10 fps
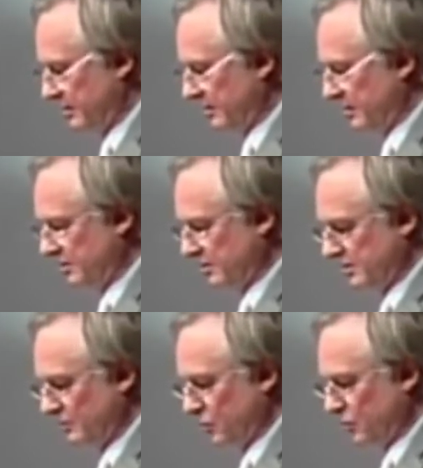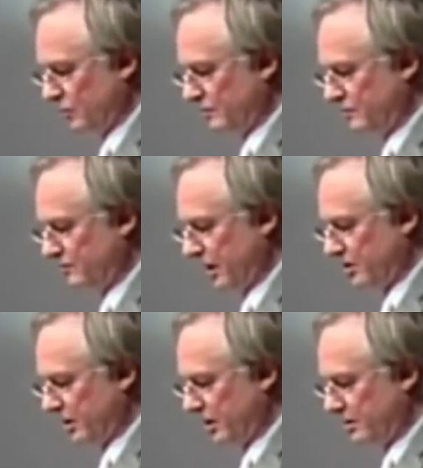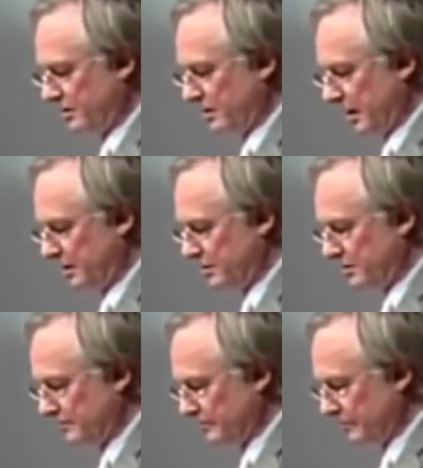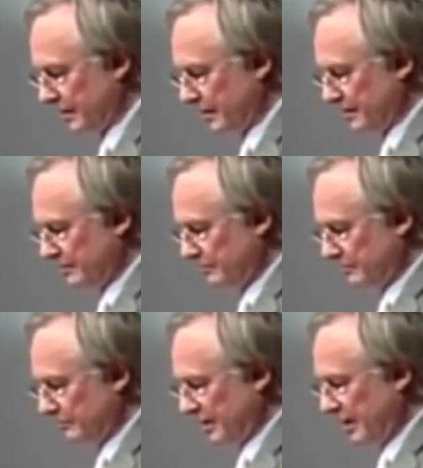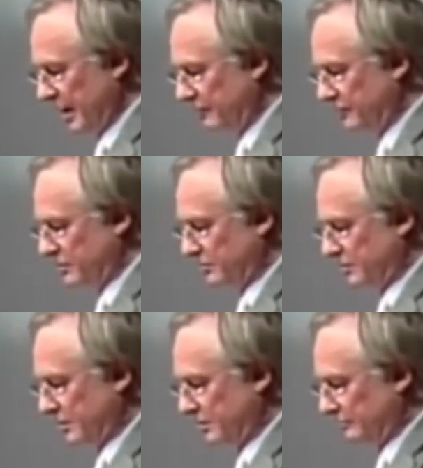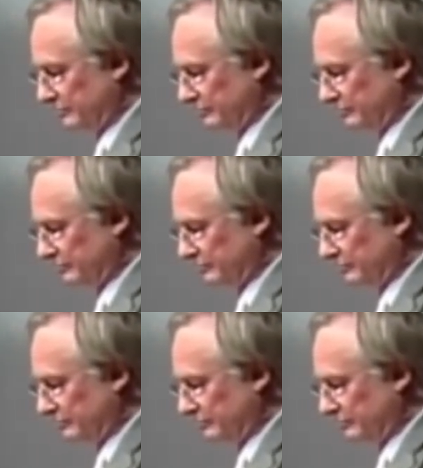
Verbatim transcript: to so small and fragile a nut, but I have to do so.